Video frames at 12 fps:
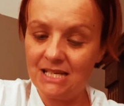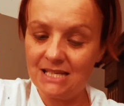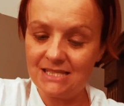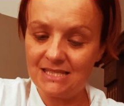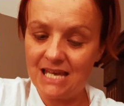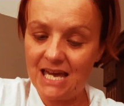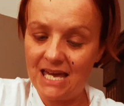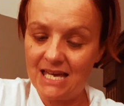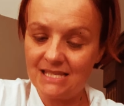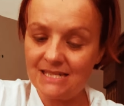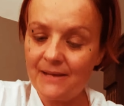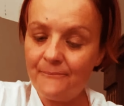it
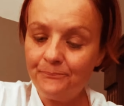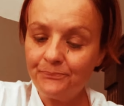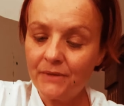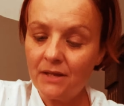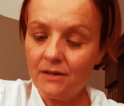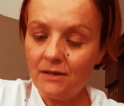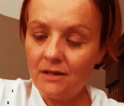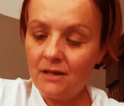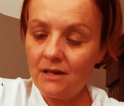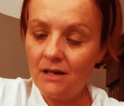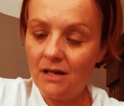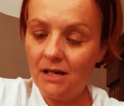says,
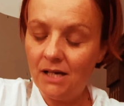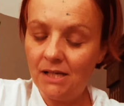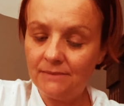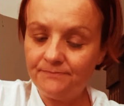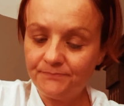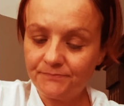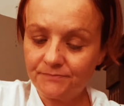um,